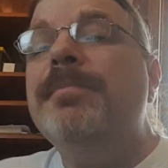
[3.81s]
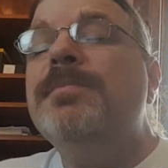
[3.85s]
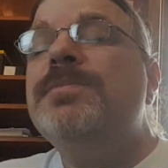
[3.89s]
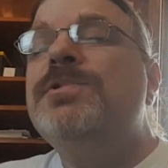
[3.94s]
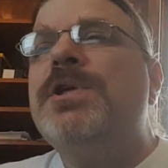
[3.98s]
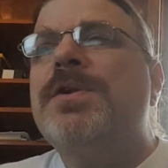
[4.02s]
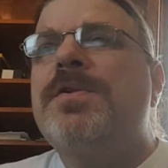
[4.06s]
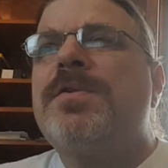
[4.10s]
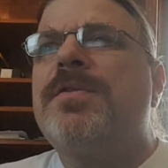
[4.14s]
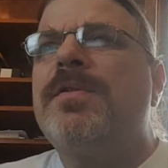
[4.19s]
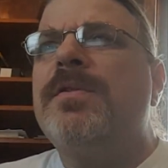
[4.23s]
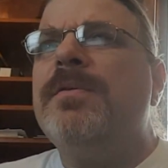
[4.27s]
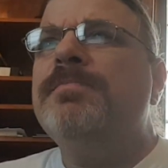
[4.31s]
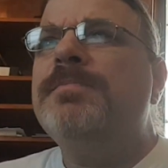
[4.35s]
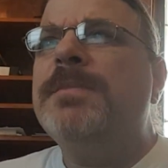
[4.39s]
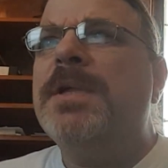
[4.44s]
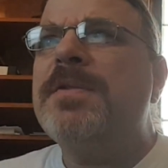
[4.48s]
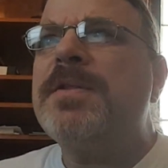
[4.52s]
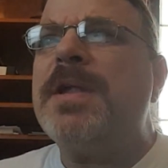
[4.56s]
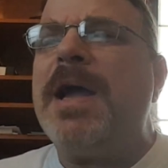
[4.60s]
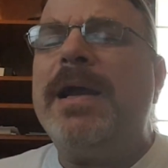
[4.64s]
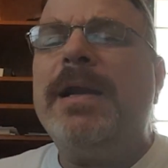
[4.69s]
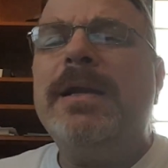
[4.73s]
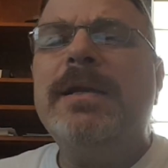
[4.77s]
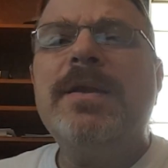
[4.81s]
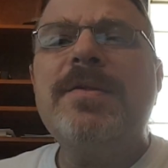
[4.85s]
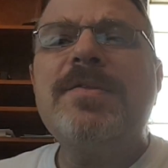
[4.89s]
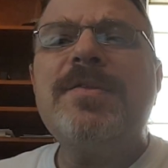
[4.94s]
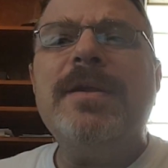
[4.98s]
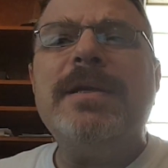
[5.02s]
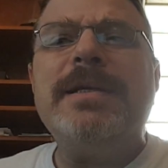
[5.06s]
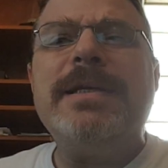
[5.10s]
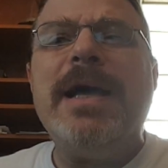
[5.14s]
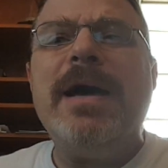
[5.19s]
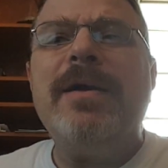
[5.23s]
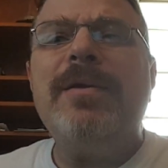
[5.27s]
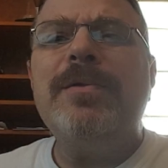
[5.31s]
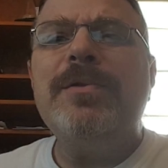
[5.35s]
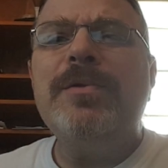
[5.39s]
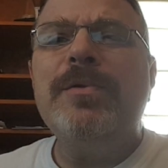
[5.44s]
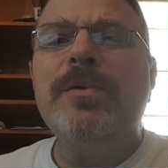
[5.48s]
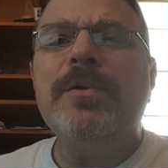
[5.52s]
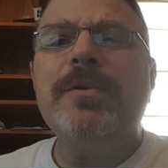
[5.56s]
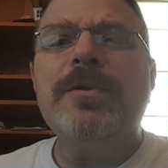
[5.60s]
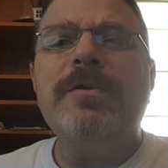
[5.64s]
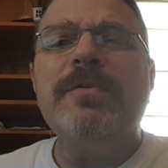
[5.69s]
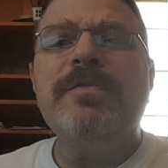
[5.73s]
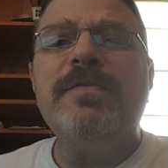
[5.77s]
Just decided to sit down and
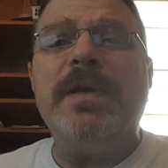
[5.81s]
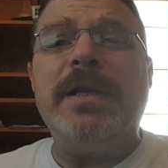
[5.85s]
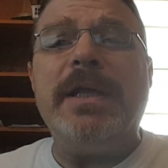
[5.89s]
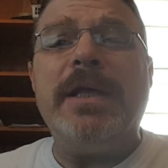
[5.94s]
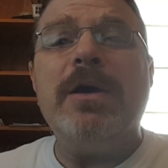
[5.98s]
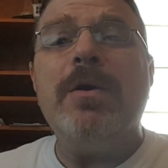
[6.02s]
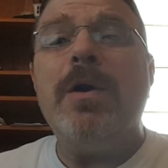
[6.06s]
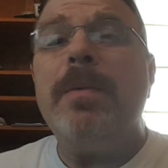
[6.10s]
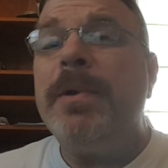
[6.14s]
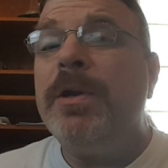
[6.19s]
do a little video.